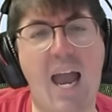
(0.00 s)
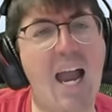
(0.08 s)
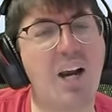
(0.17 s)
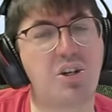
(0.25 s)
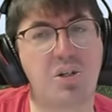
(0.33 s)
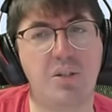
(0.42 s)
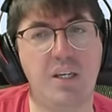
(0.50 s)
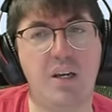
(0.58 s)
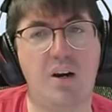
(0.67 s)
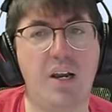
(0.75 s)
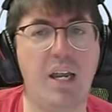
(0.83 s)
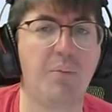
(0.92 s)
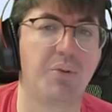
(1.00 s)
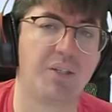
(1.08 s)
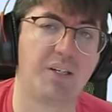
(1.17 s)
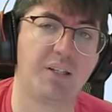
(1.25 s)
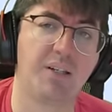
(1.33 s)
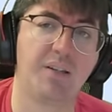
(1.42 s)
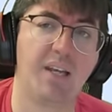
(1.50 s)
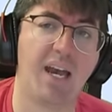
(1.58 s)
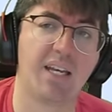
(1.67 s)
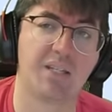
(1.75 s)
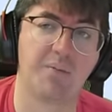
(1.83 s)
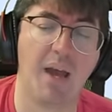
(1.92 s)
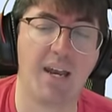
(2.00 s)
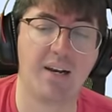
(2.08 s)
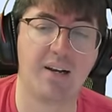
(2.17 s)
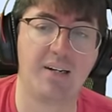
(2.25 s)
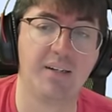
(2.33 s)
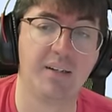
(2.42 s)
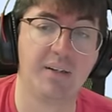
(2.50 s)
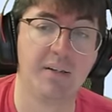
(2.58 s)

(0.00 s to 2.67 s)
actually are able to clear the Azimanak hunt,